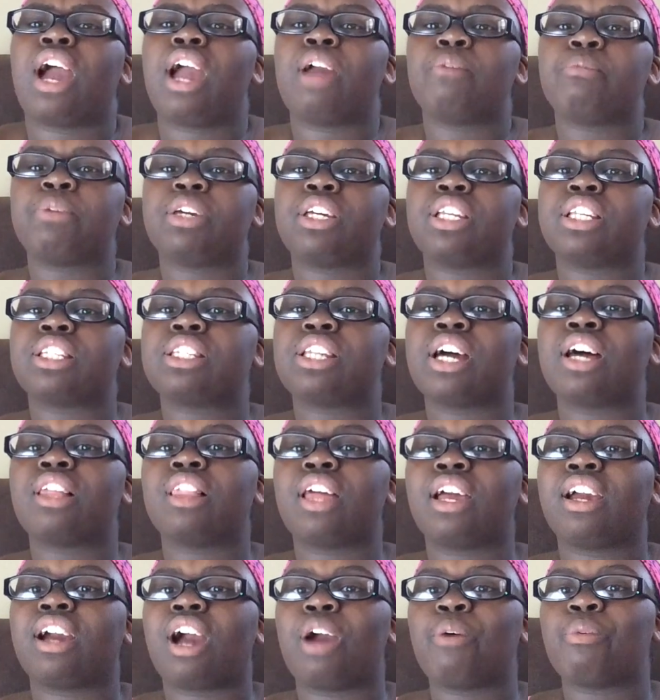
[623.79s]
I mean, it's not
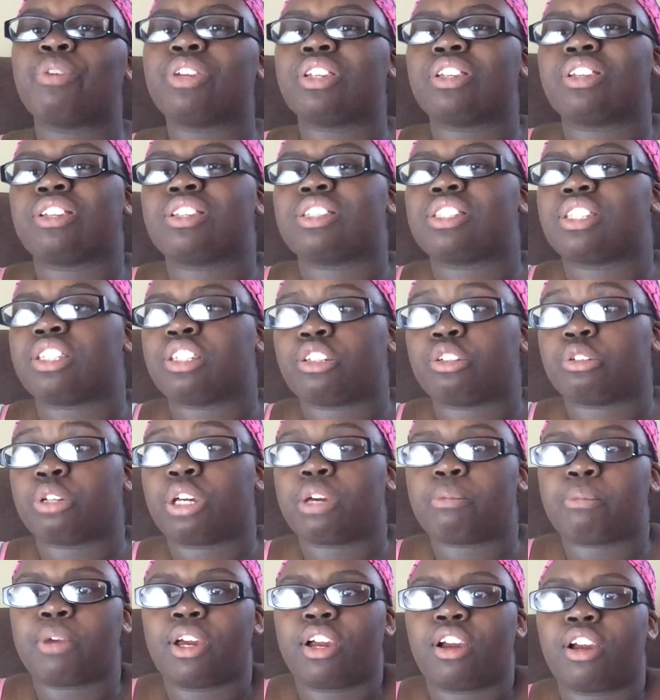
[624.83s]
like I wanted to see you
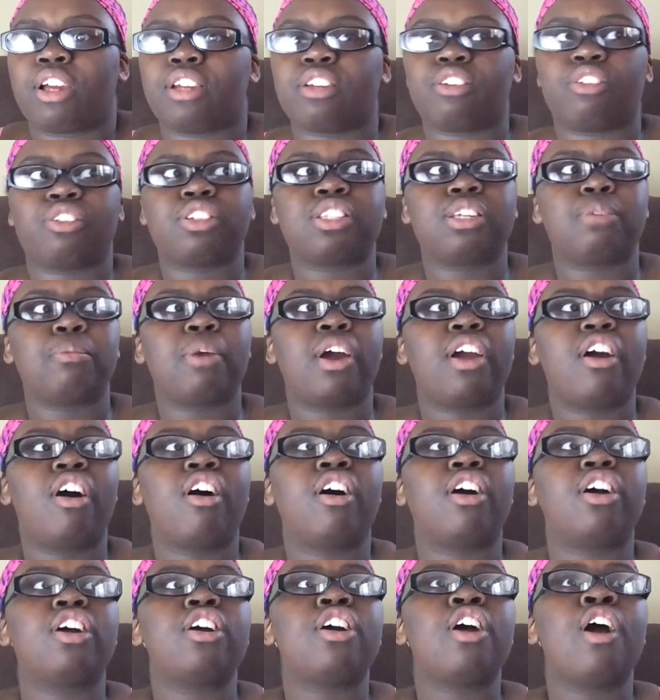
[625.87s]
get married or see my
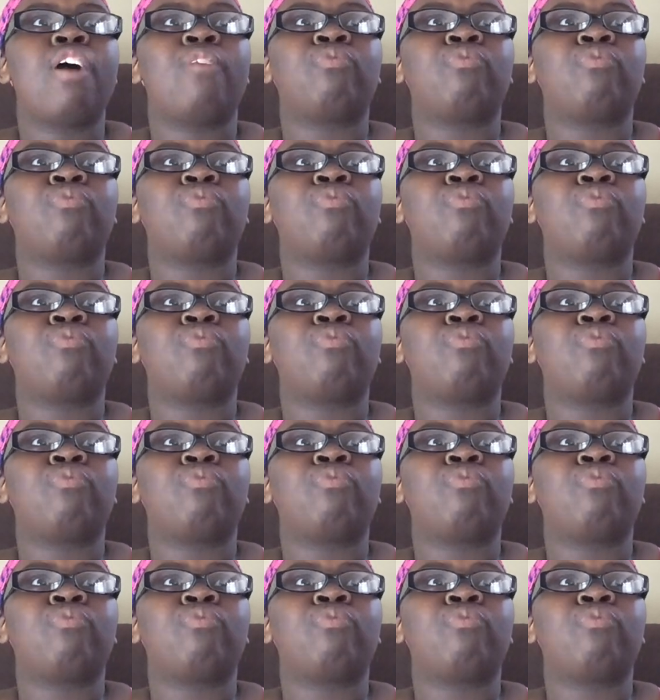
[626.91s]
aunt